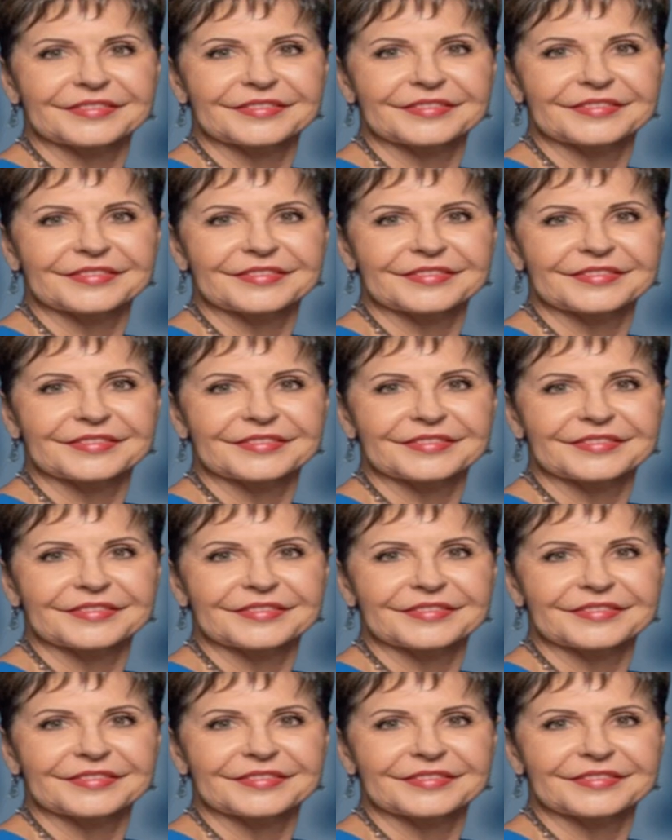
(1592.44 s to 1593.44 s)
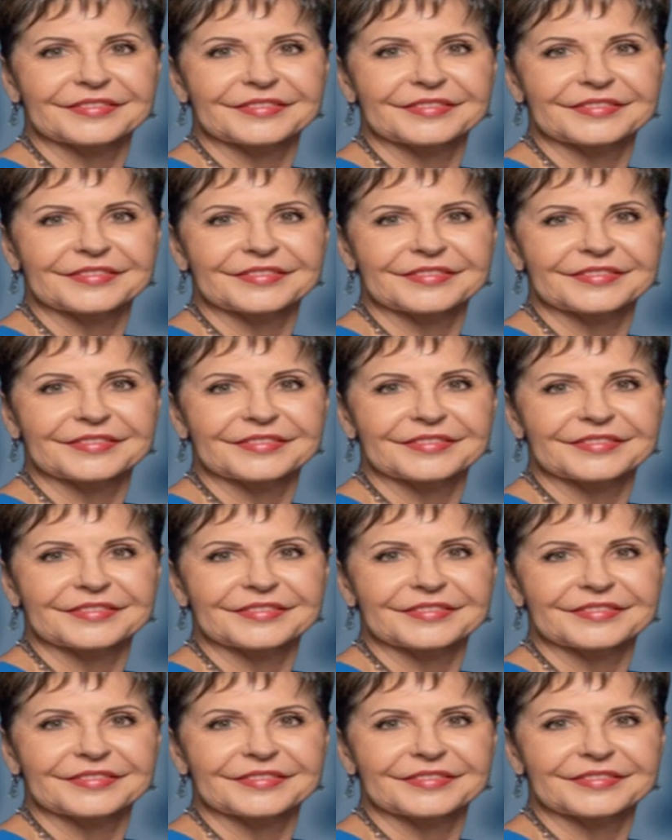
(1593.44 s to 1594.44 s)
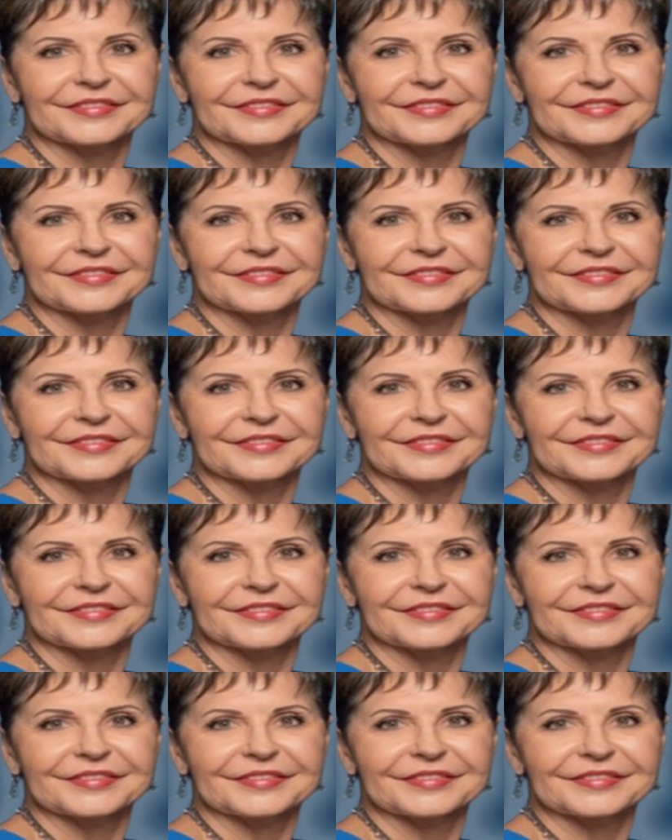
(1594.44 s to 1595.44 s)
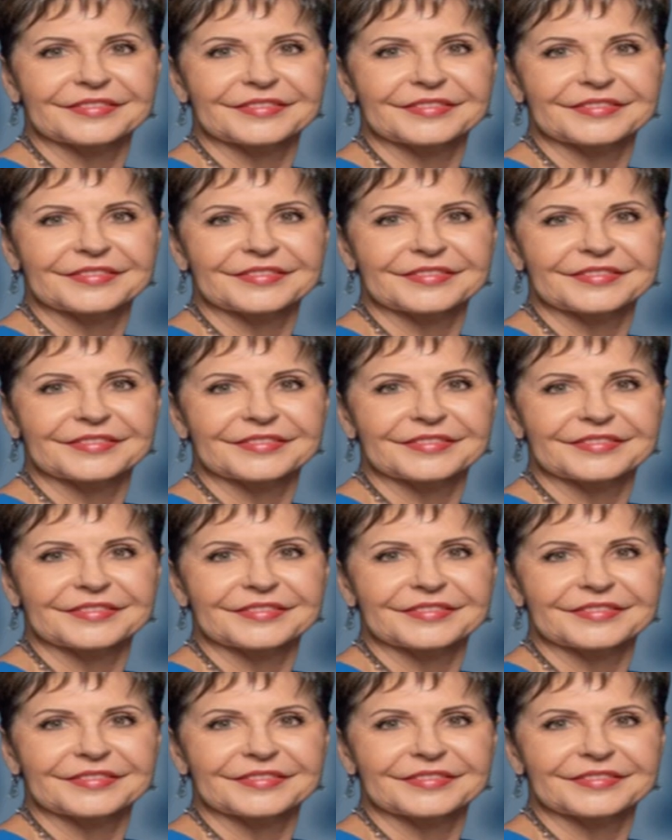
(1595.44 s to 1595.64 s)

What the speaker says: The face doesn't move, so there is nothing to read.